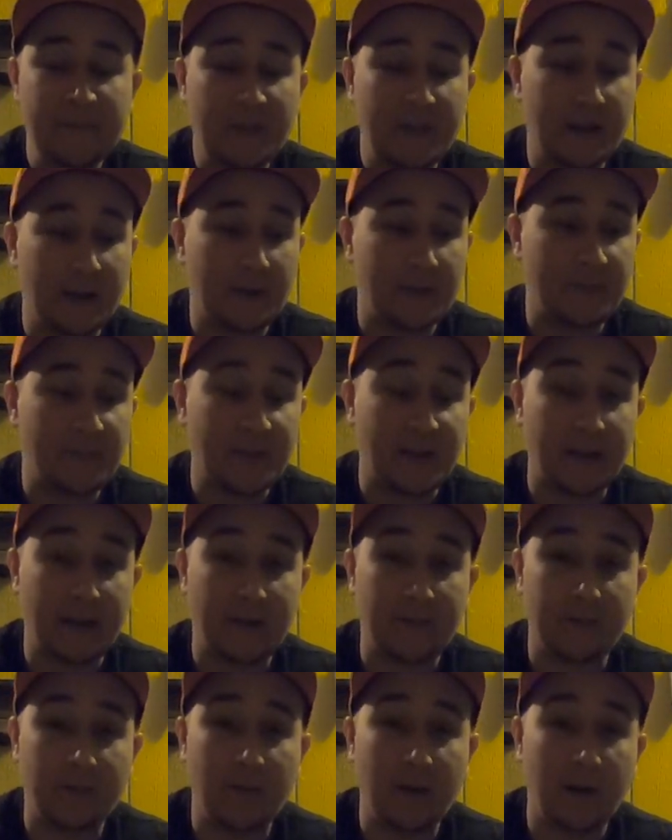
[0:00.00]
I
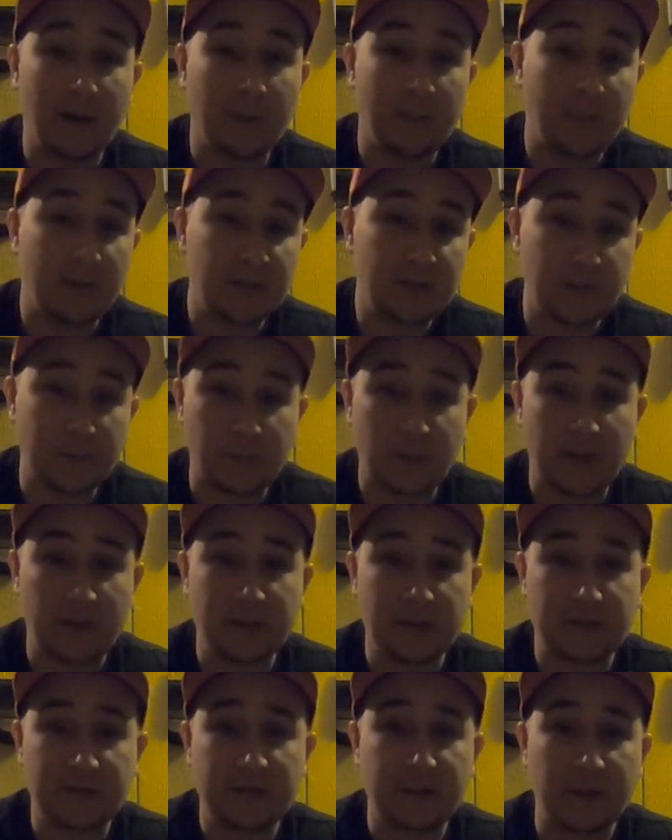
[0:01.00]
have a bunch of
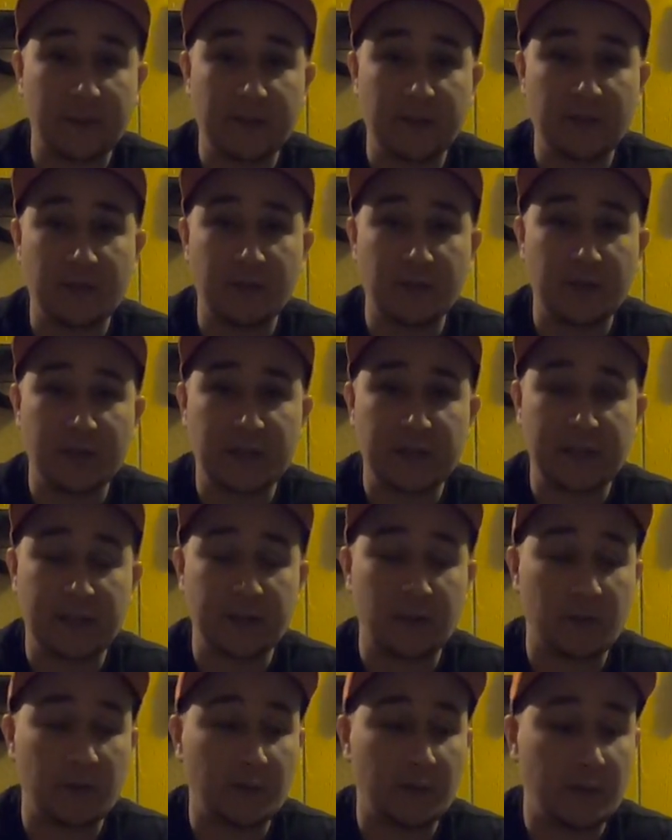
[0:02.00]
projects coming to the
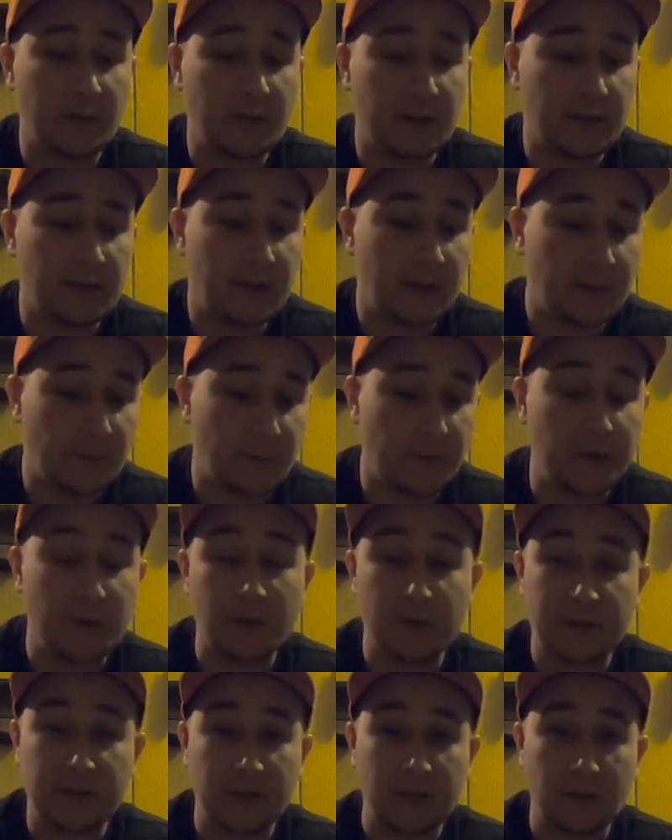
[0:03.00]
channel if we do
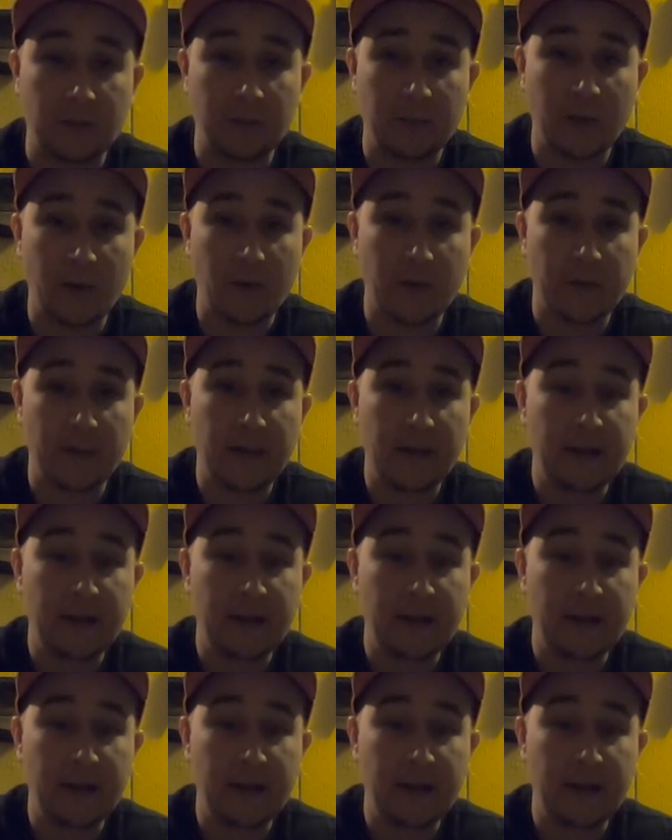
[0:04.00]
sell them both.